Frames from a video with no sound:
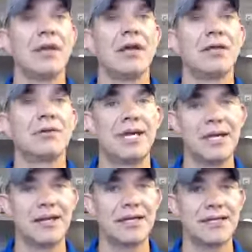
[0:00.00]
you
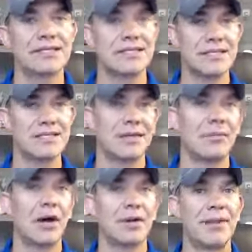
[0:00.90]
can't let the
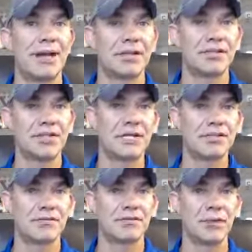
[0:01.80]
system automatically
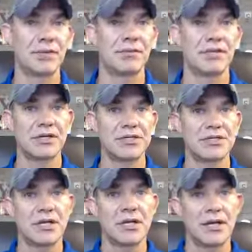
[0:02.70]
change it for you, because